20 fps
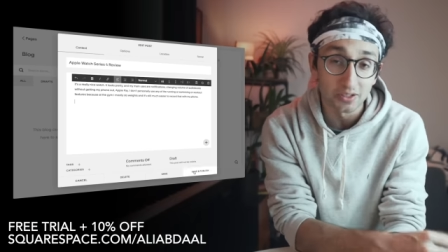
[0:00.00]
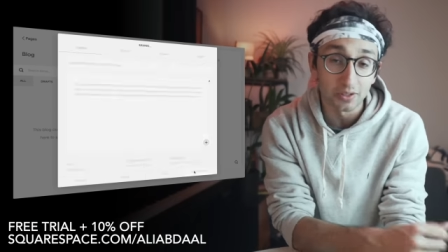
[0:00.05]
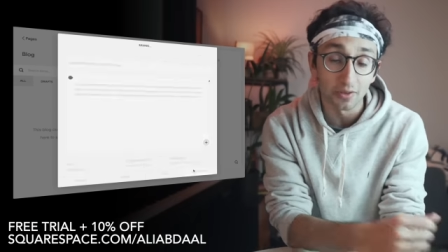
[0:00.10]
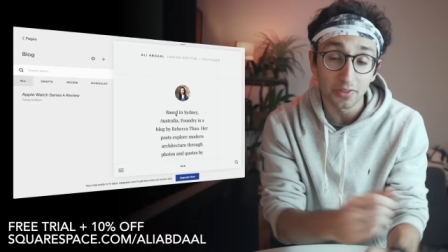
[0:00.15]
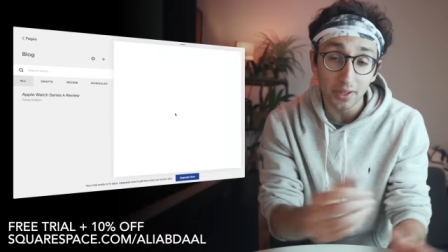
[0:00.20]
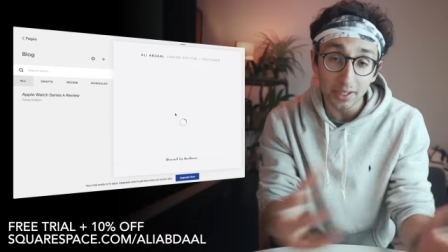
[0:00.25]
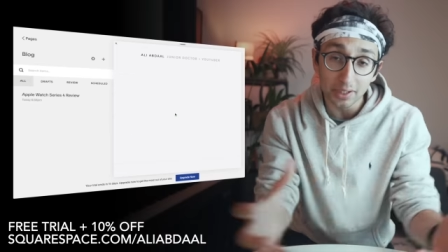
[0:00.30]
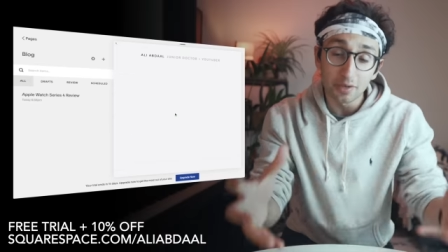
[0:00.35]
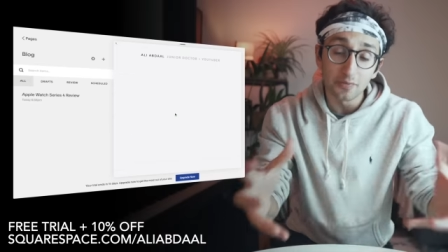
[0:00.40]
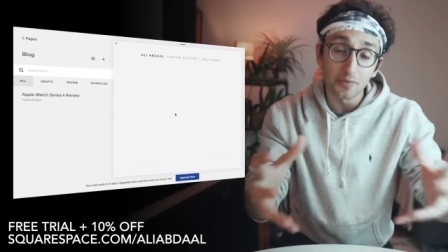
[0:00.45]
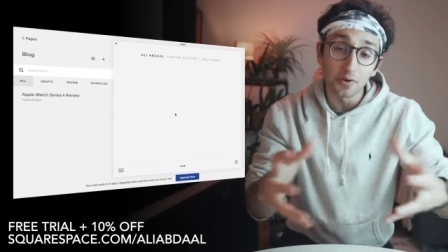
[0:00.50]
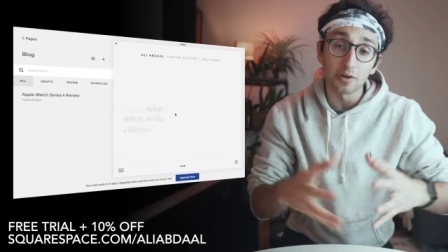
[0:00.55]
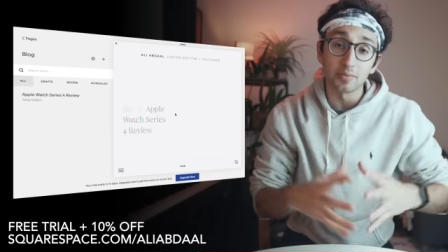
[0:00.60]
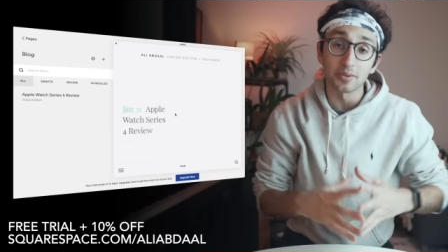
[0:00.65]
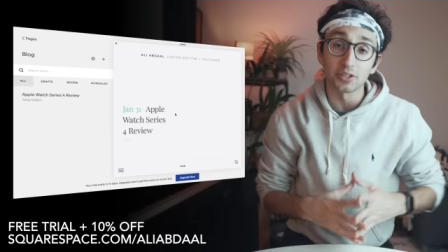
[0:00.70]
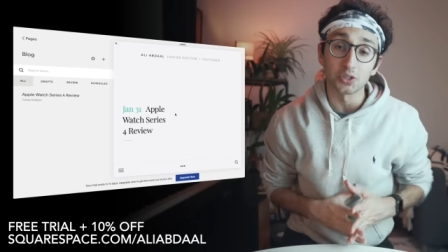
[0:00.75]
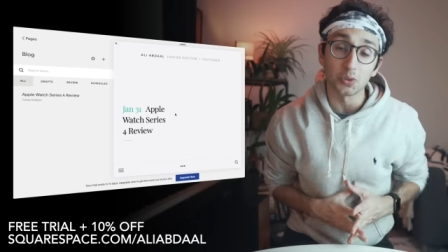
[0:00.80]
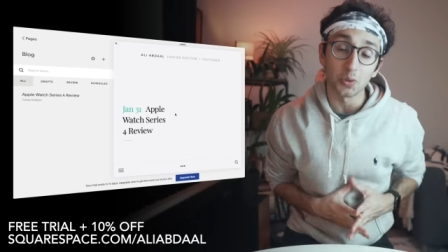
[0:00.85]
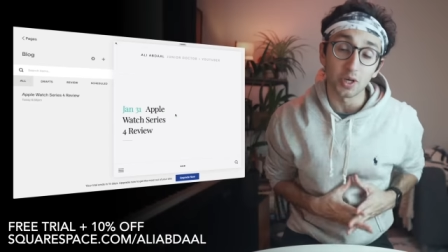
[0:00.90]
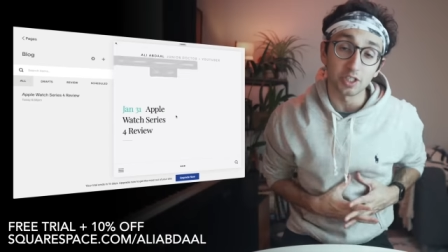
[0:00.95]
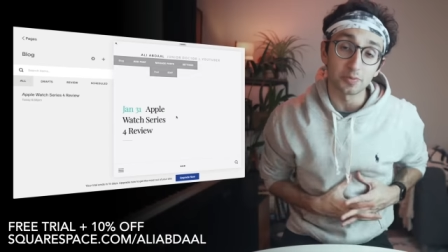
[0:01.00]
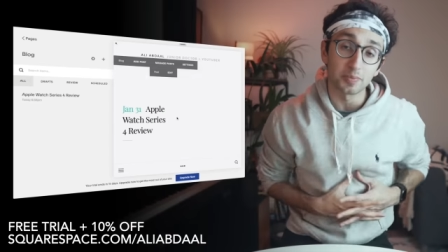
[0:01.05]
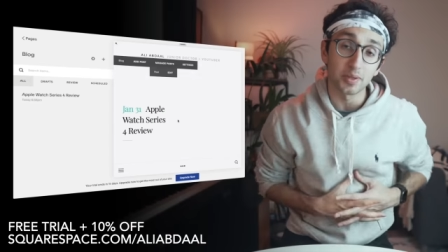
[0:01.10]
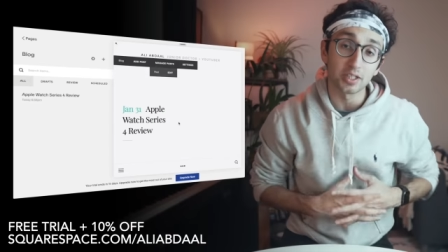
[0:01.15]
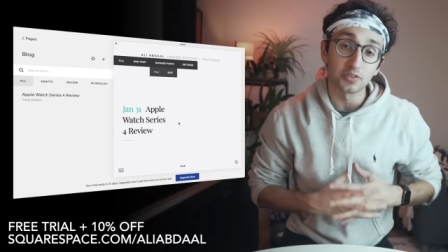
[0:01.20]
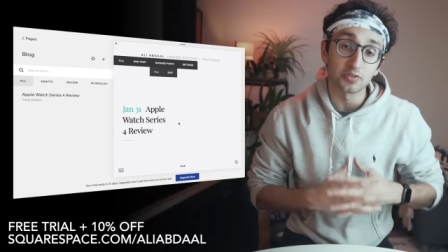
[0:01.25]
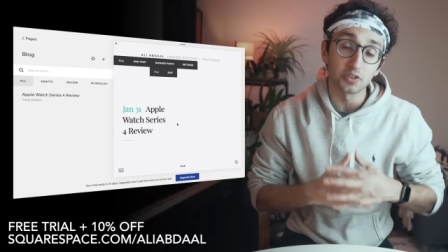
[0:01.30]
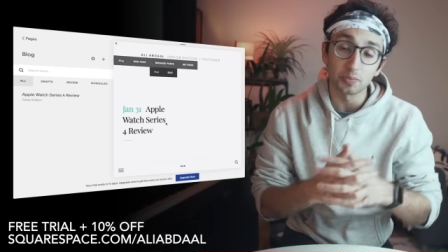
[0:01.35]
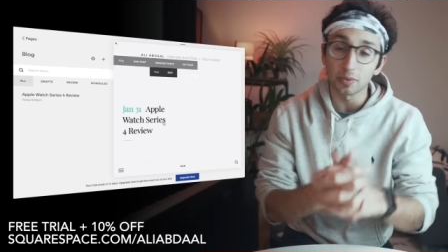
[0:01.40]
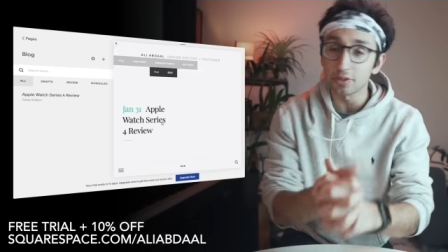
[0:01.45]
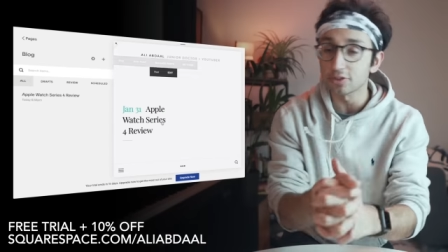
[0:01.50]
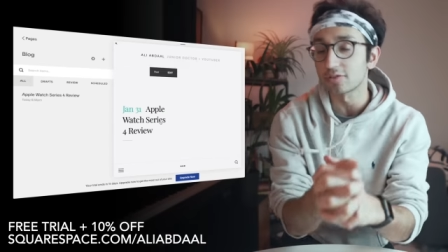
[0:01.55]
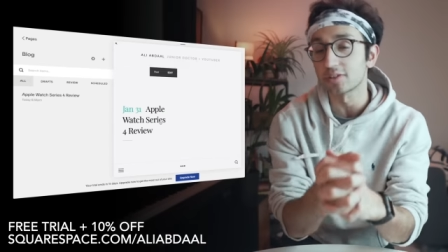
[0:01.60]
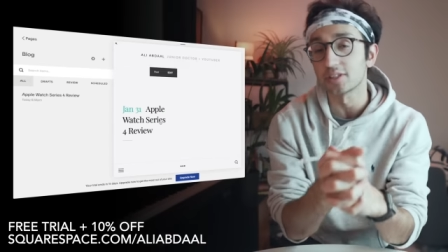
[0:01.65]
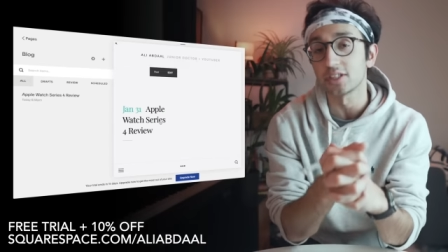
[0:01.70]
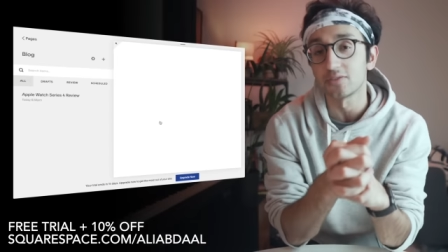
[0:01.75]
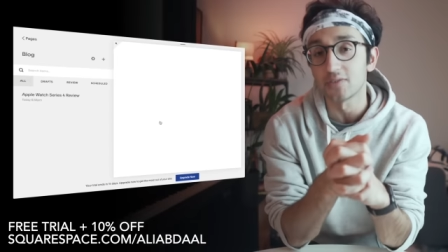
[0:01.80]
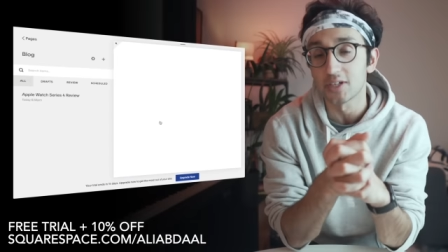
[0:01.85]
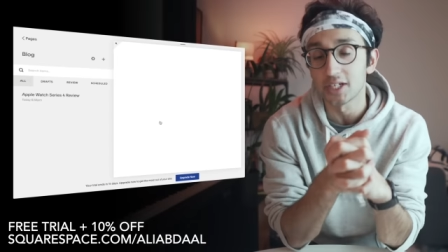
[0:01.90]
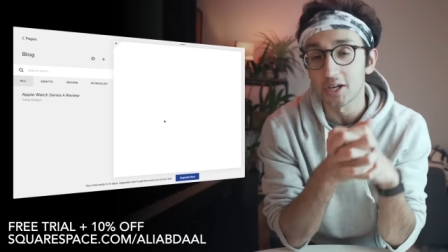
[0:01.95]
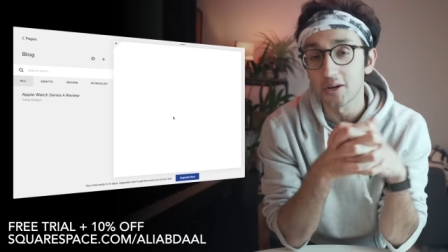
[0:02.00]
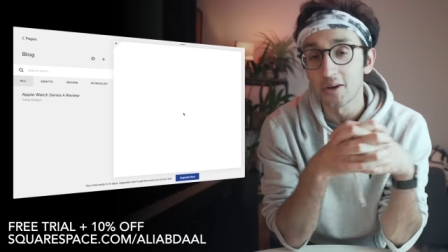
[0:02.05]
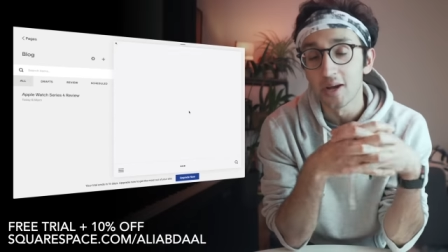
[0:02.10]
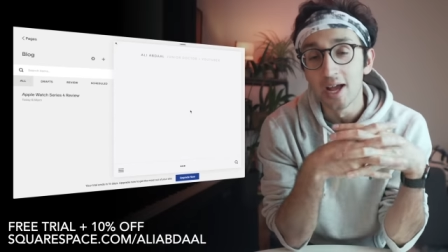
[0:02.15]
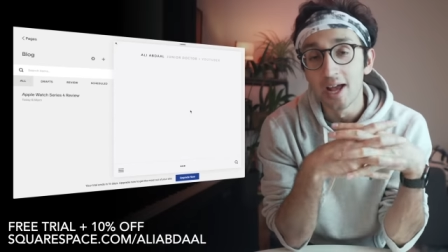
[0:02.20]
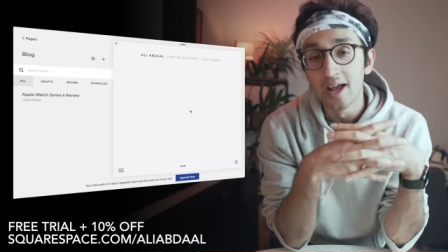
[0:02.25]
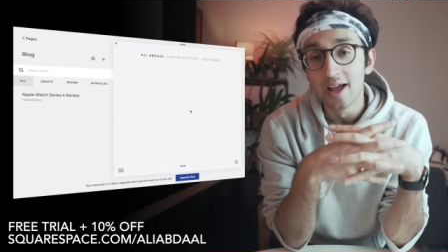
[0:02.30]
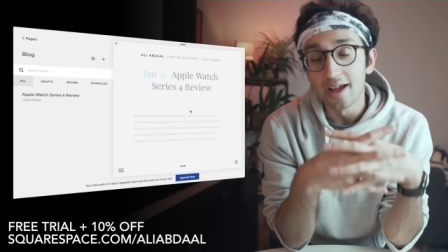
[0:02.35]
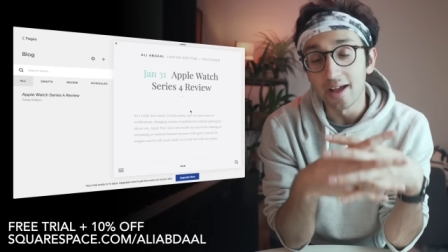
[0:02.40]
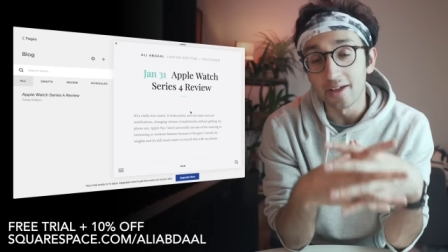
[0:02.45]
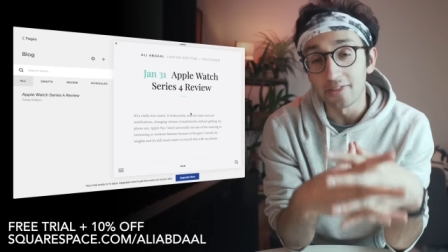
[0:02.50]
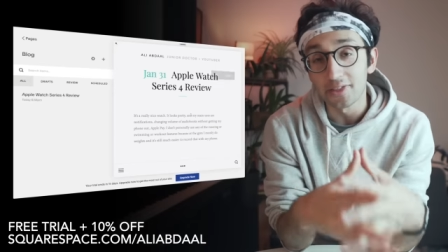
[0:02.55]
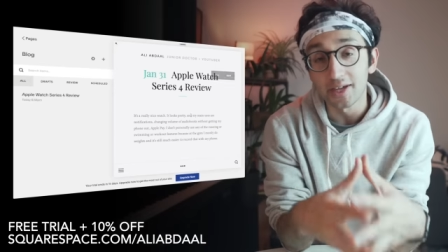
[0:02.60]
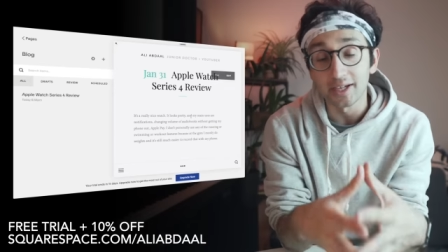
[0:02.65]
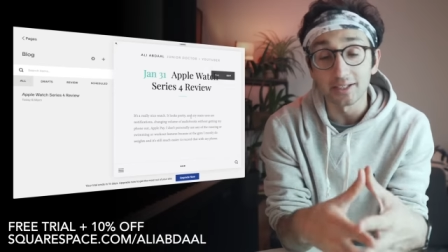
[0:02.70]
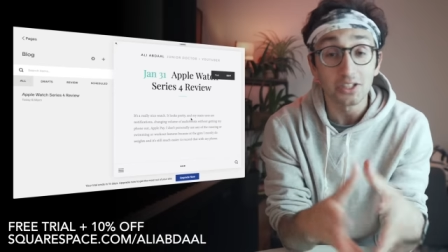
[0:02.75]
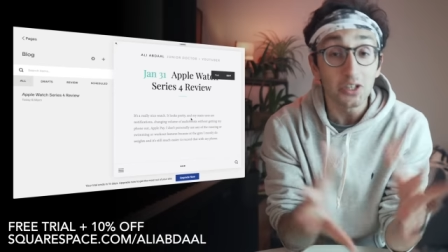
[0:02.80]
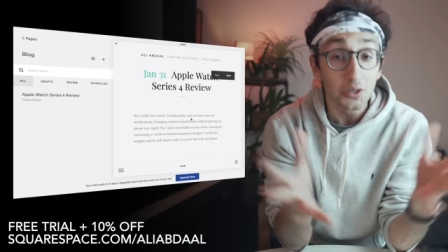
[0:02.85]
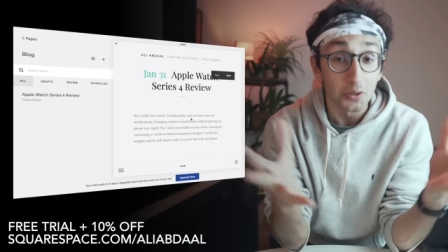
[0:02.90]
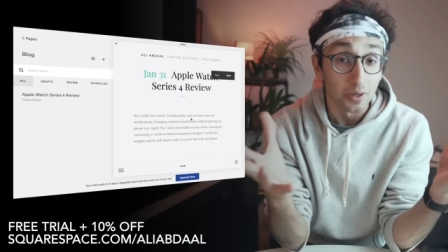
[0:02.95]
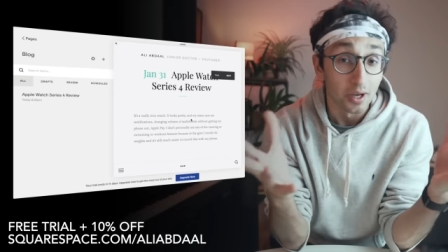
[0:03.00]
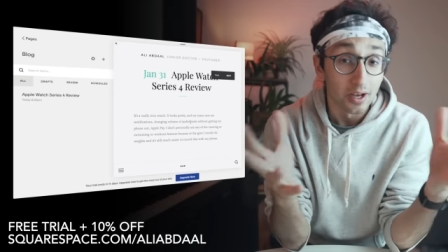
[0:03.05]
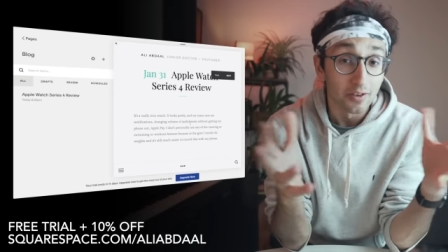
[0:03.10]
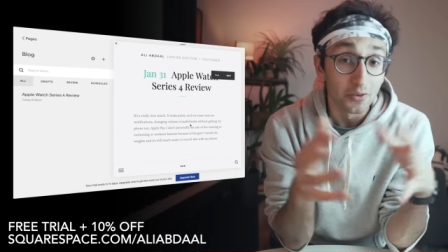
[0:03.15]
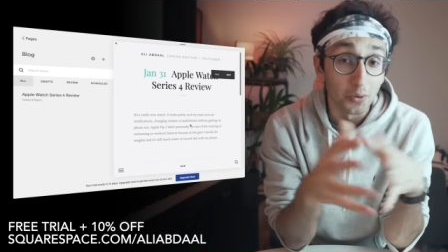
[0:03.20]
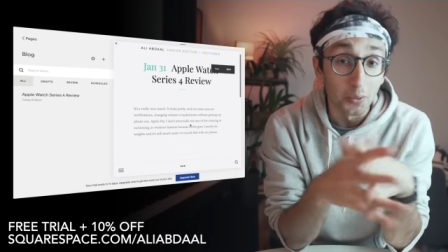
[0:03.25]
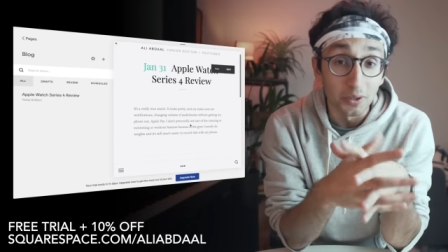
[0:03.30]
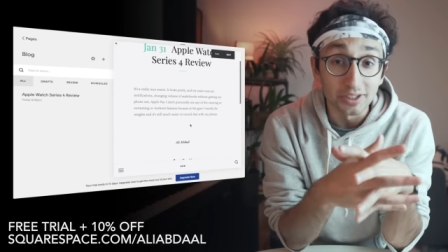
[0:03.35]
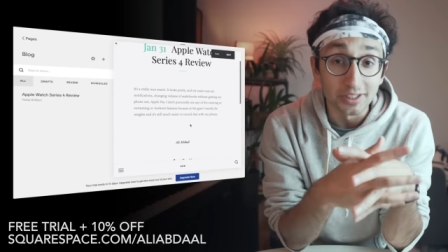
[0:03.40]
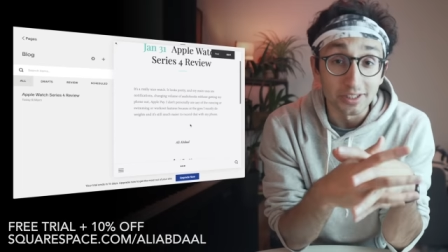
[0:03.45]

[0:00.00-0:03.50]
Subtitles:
So thank you very much, Squarespace, for sponsoring this video. And thank you for